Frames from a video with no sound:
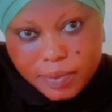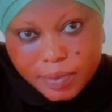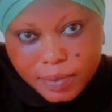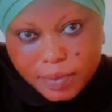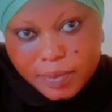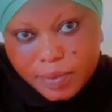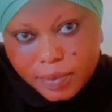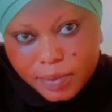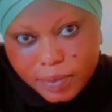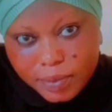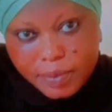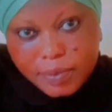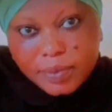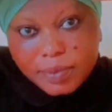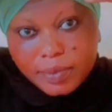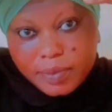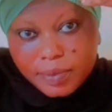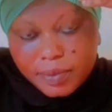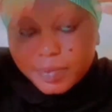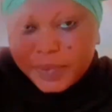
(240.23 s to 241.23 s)
you don't do
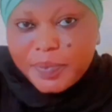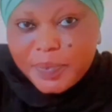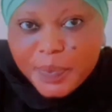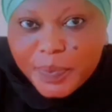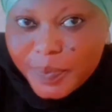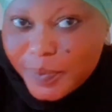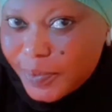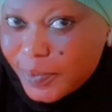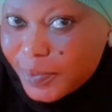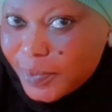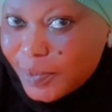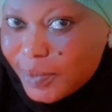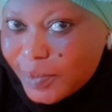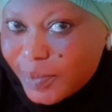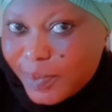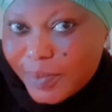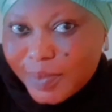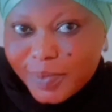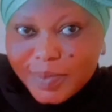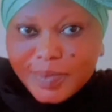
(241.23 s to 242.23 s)
what, if you try it a
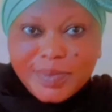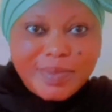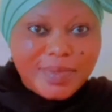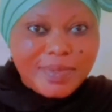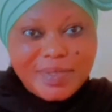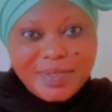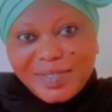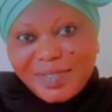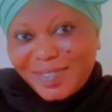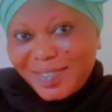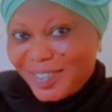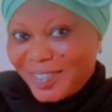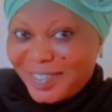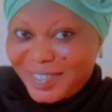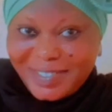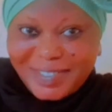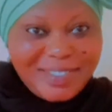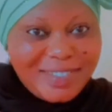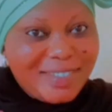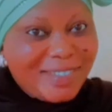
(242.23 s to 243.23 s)
day now you don't
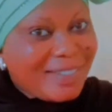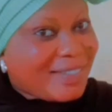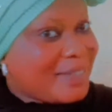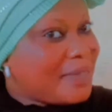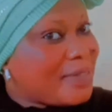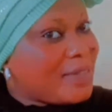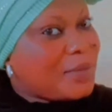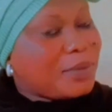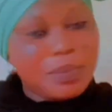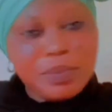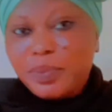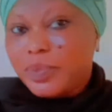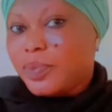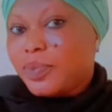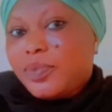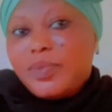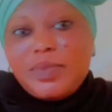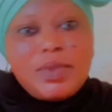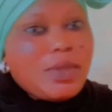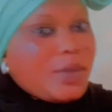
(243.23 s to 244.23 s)
get it, make sure
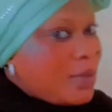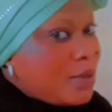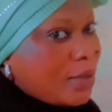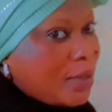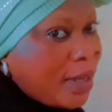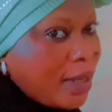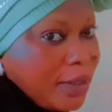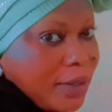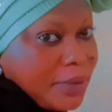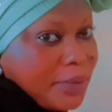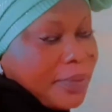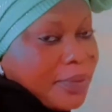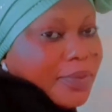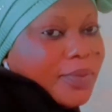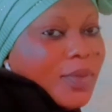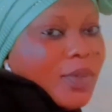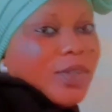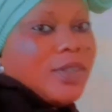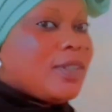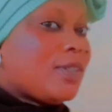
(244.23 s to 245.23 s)
you do what, you still
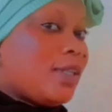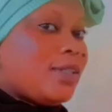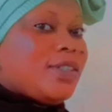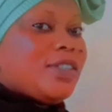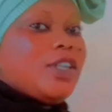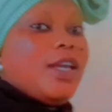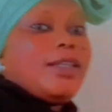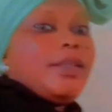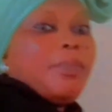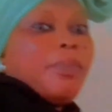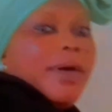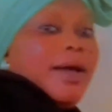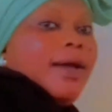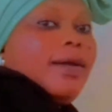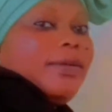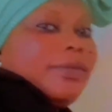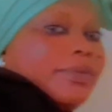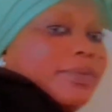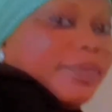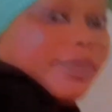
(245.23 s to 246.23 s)
try it another
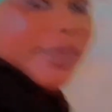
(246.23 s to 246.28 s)
day.